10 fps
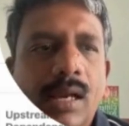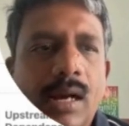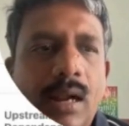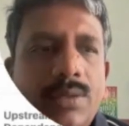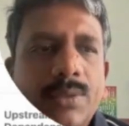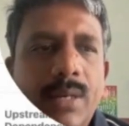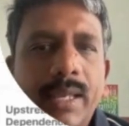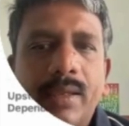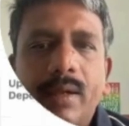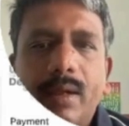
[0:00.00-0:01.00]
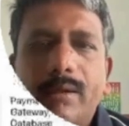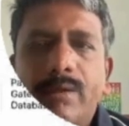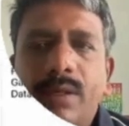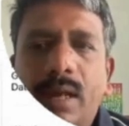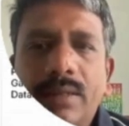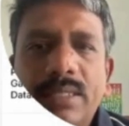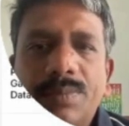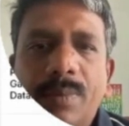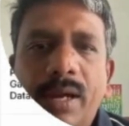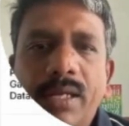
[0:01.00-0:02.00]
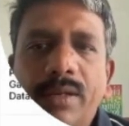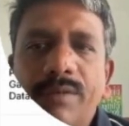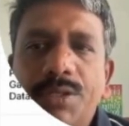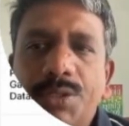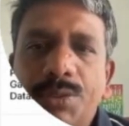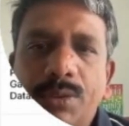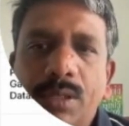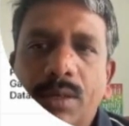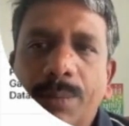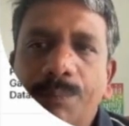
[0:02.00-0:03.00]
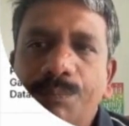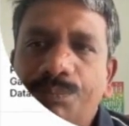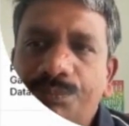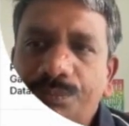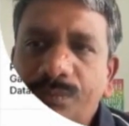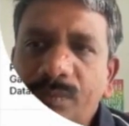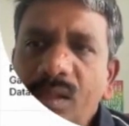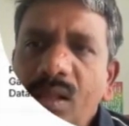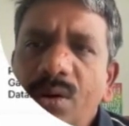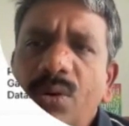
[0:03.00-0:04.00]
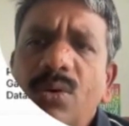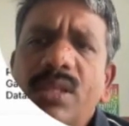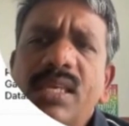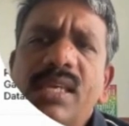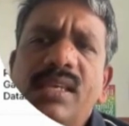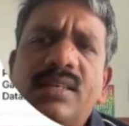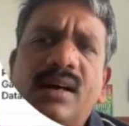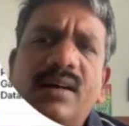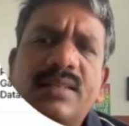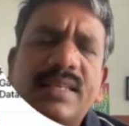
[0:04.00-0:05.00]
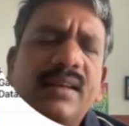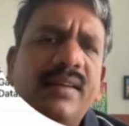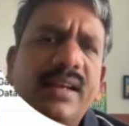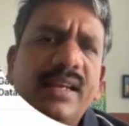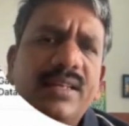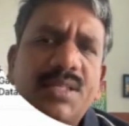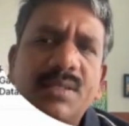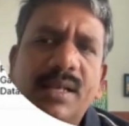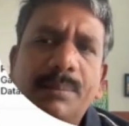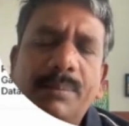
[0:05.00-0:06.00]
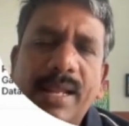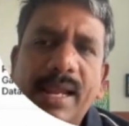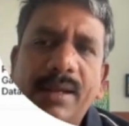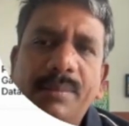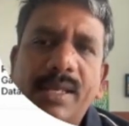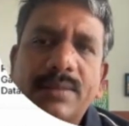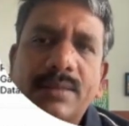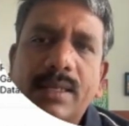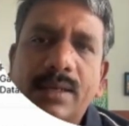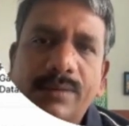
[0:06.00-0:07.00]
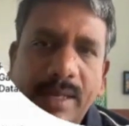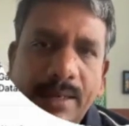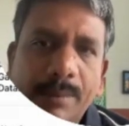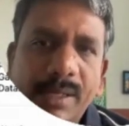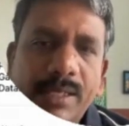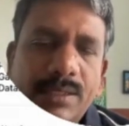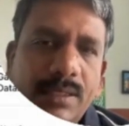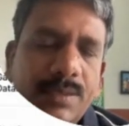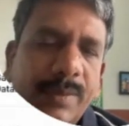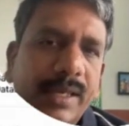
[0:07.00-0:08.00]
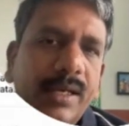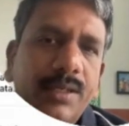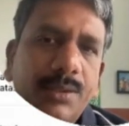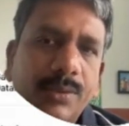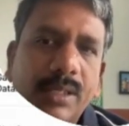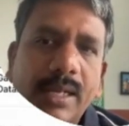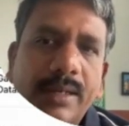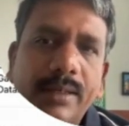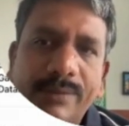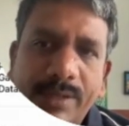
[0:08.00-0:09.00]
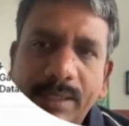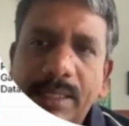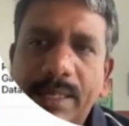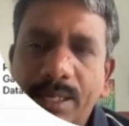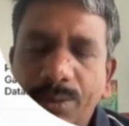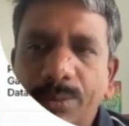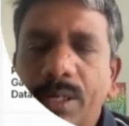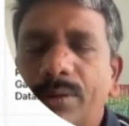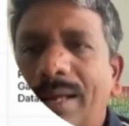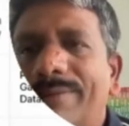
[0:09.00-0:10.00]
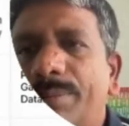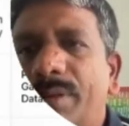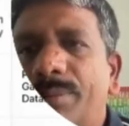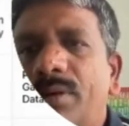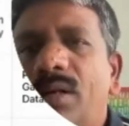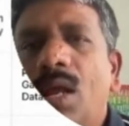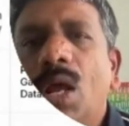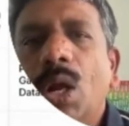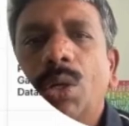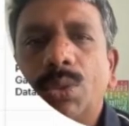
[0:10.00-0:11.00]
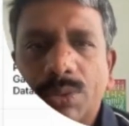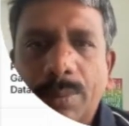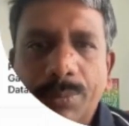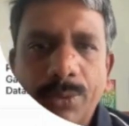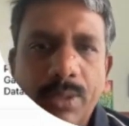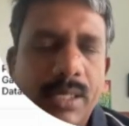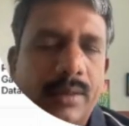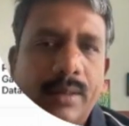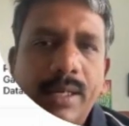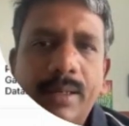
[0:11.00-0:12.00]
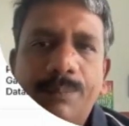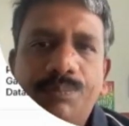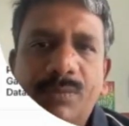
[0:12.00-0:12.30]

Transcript: Also, like at this point, we should know the skill readiness plan, because like when application is migrated to cloud, definitely like you need to have a people to support that, right?